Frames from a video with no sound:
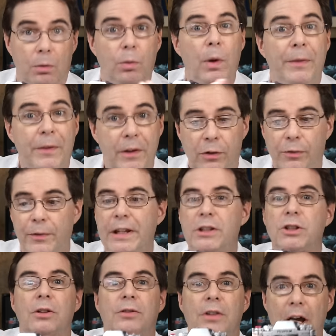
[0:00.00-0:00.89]
what this
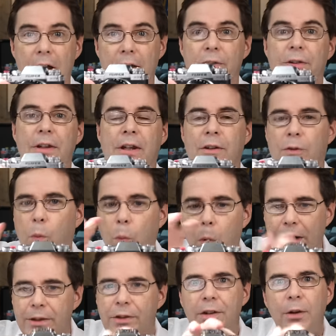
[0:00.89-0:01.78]
feature does is
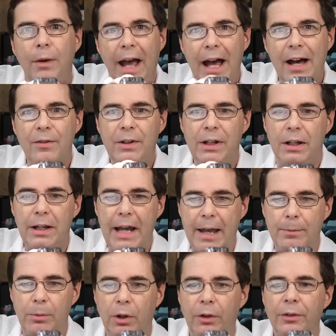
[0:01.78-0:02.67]
once you have it
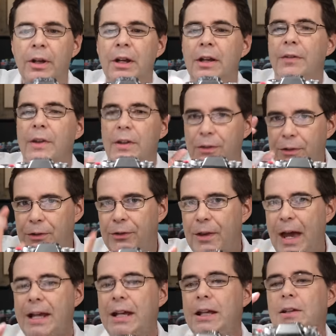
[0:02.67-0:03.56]
enabled, the
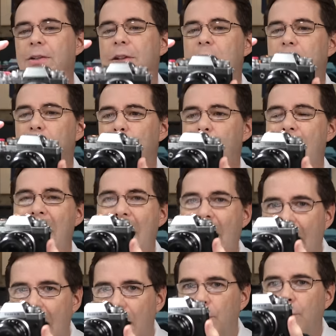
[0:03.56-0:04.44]
second that you
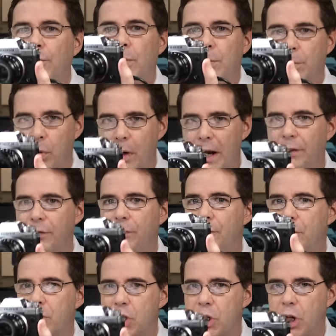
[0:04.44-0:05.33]
half press
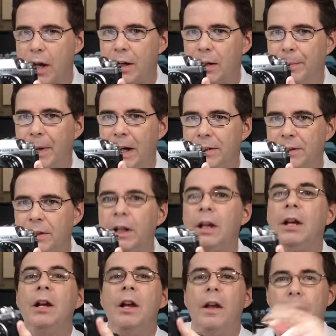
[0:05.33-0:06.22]
the shutter button,
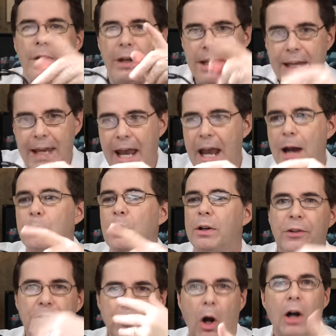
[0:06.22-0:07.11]
the
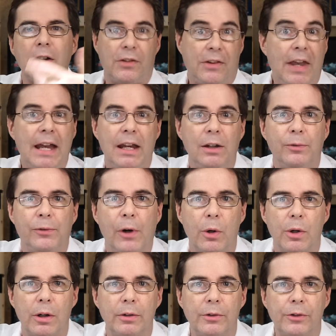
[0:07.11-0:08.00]
camera starts taking
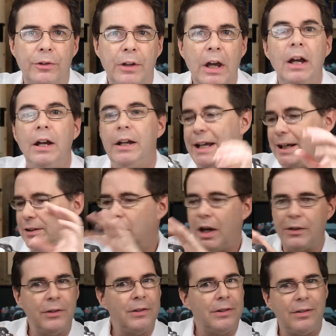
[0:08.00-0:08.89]
photos. It
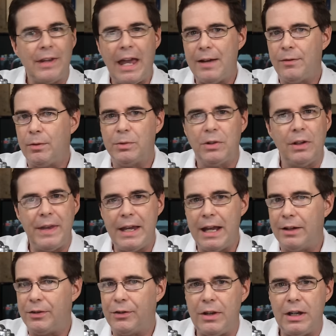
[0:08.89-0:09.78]
doesn't save them to the
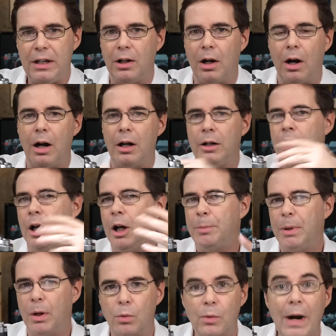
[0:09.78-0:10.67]
SD card,
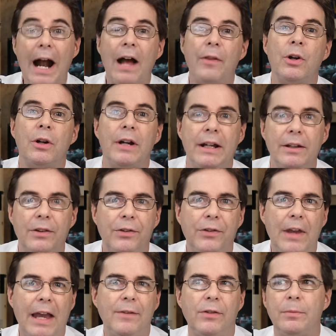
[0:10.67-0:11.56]
but rather it
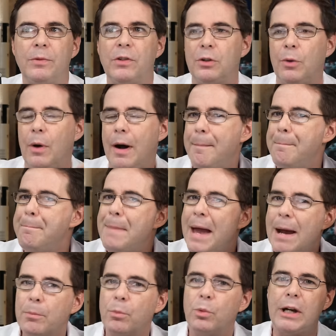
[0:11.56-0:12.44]
saves them to a
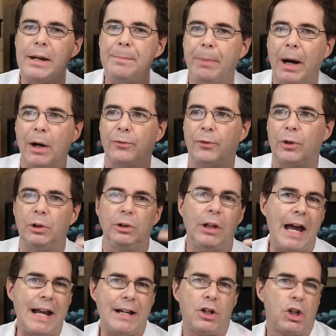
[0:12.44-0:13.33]
memory buffer
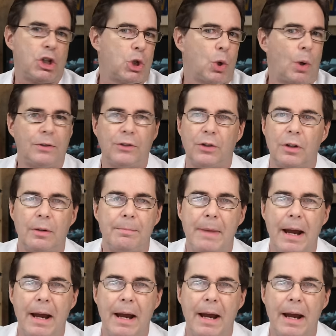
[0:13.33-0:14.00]
like short-term